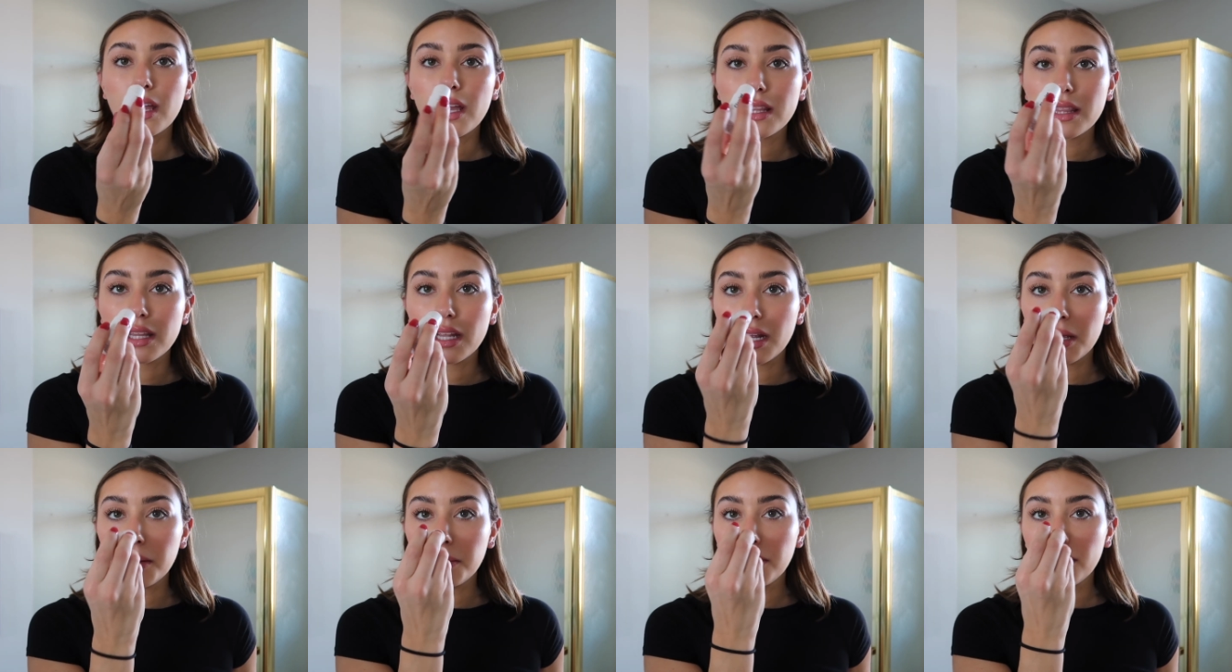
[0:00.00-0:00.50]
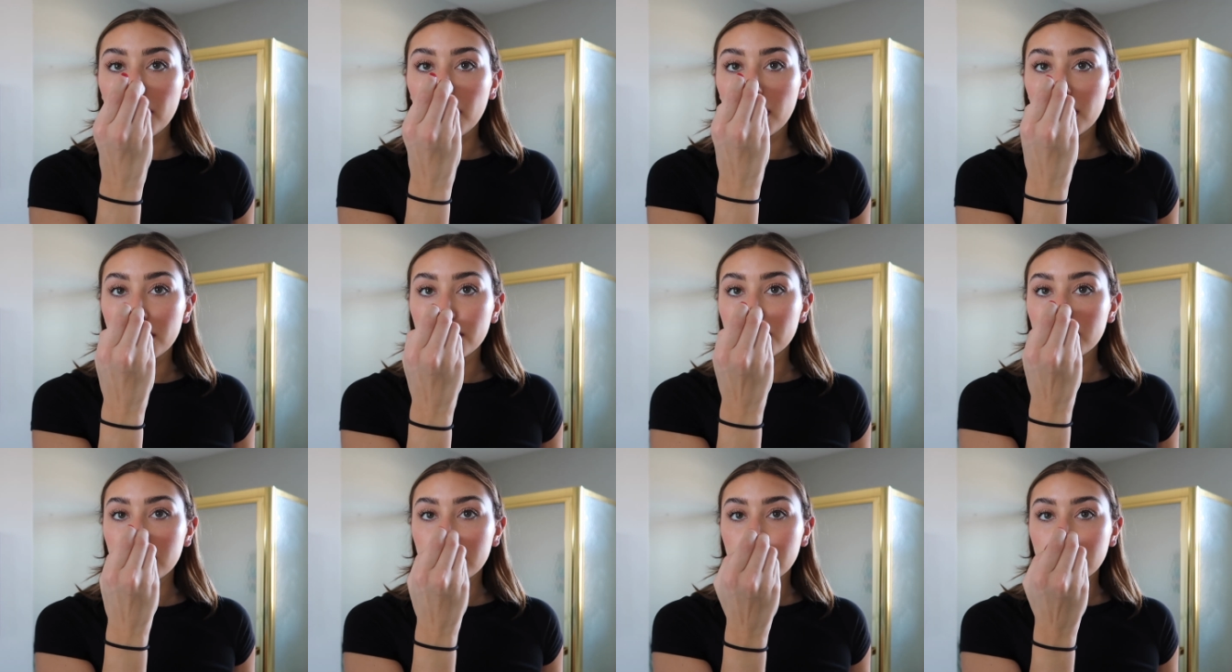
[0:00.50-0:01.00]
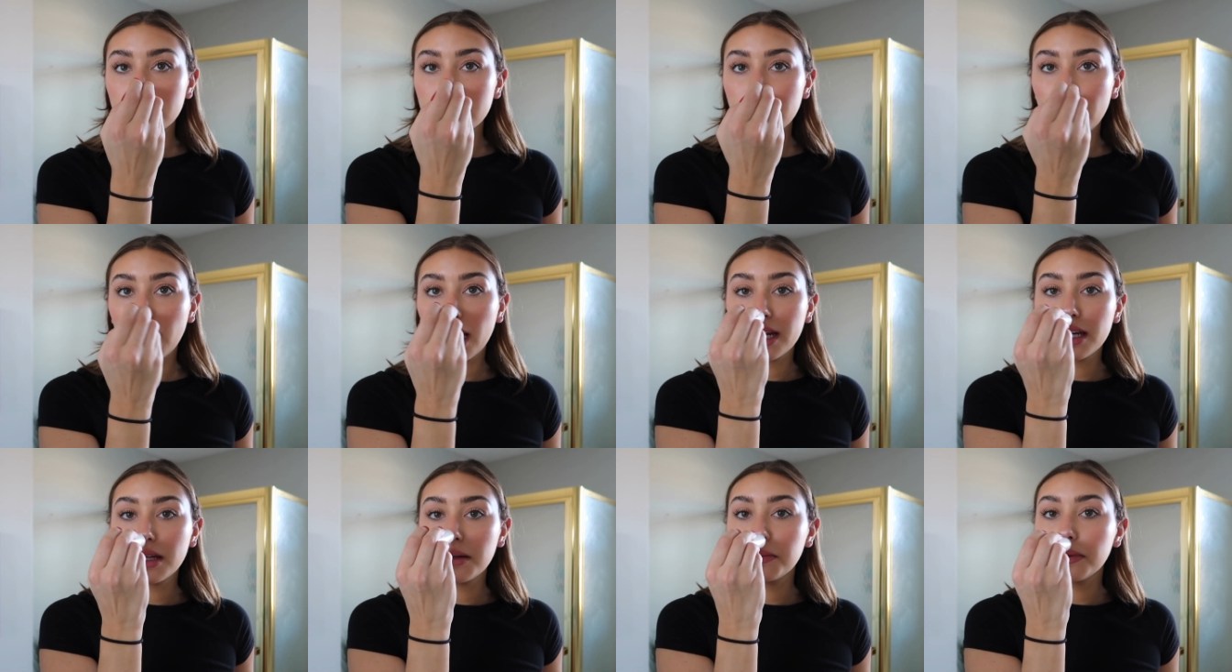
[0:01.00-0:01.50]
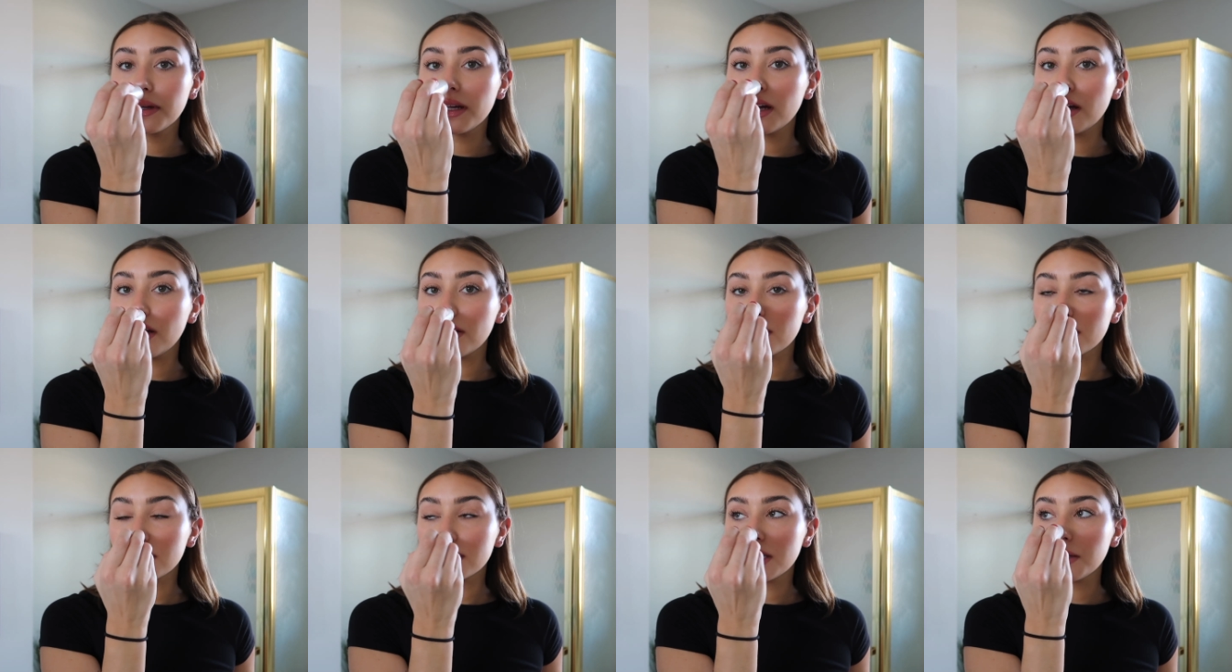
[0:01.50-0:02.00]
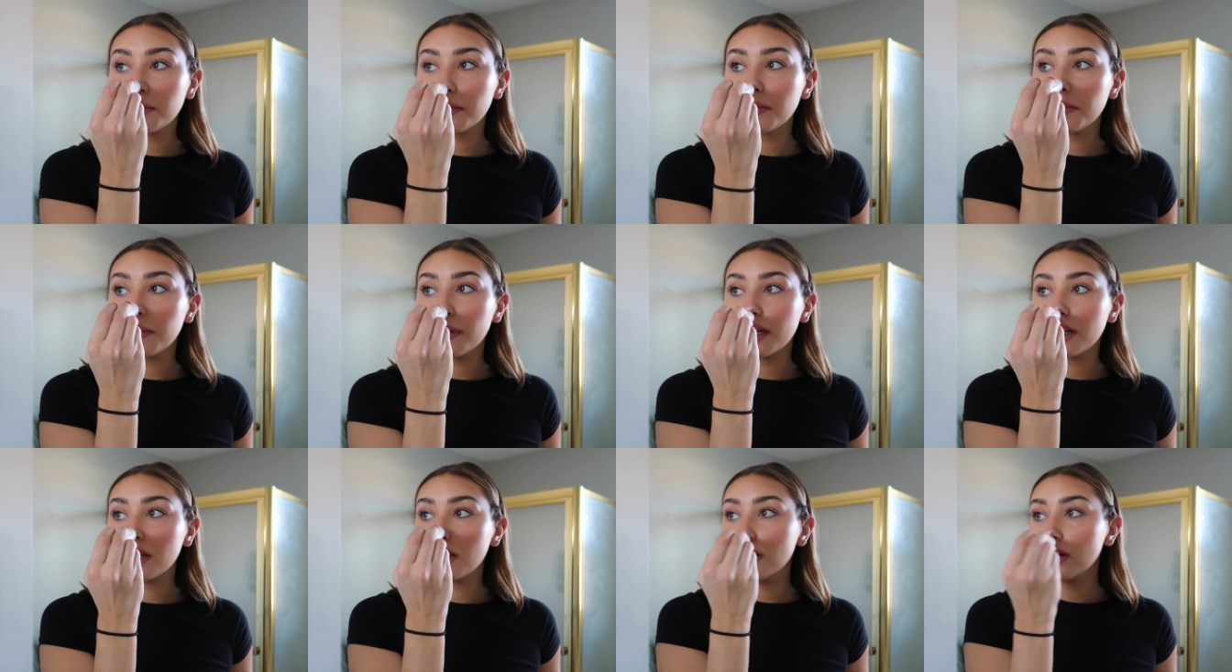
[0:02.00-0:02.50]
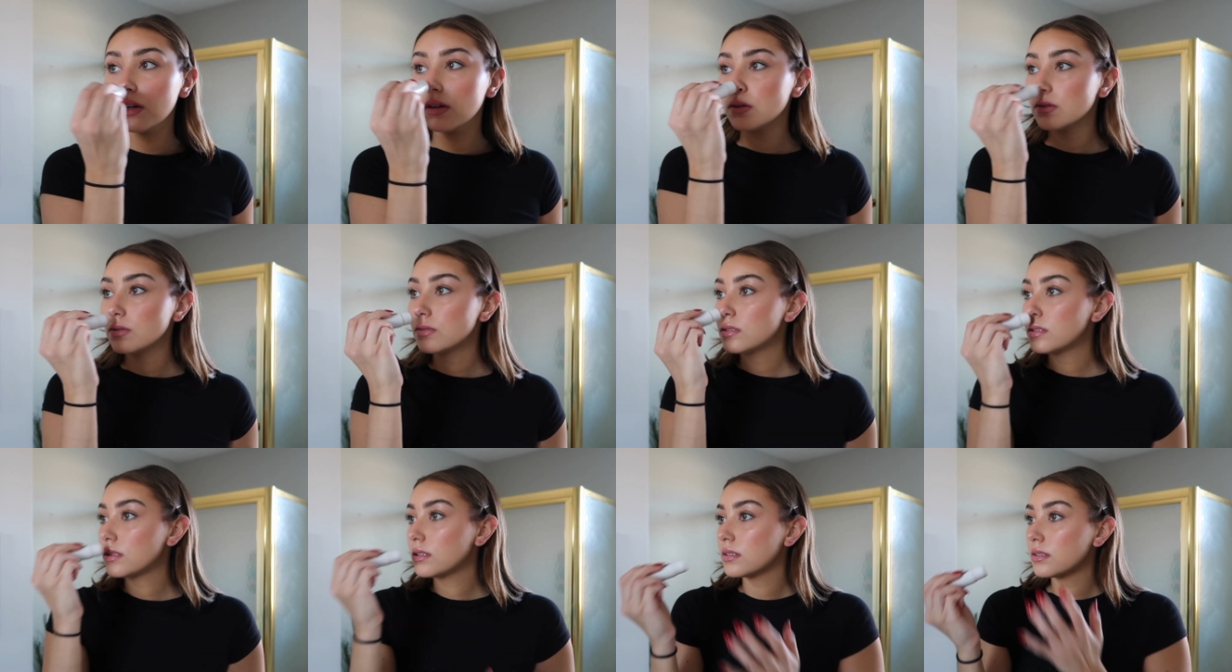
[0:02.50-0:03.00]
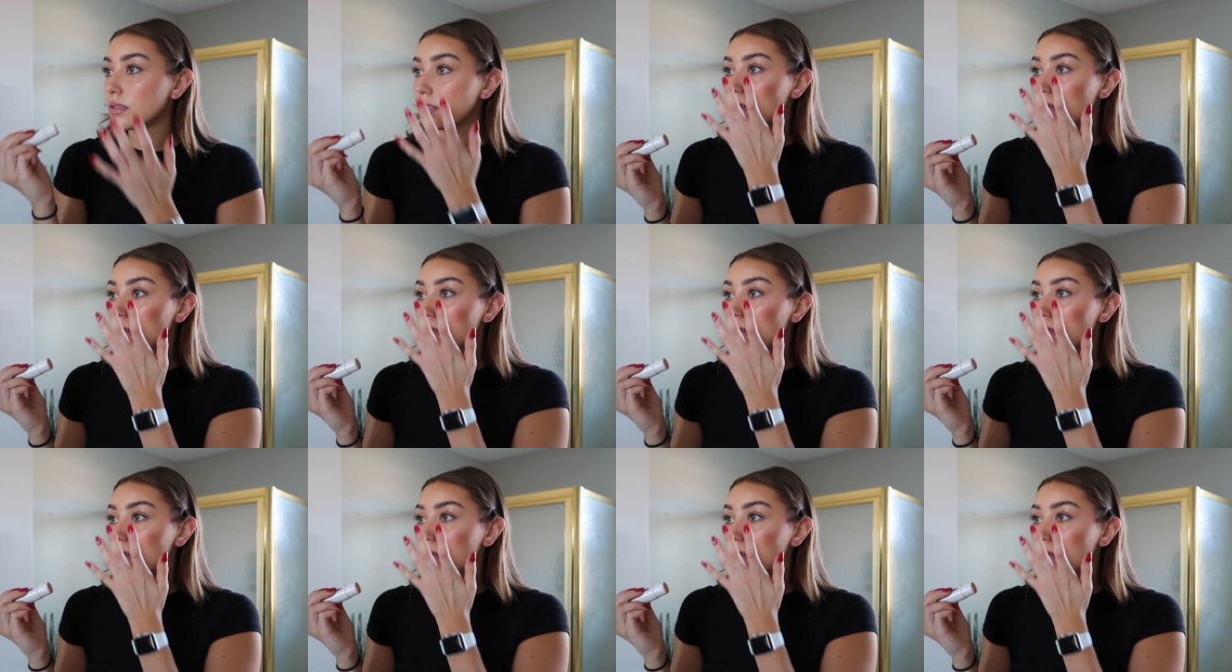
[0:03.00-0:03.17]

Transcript: And then I put just a tiny bit on the tip of my nose,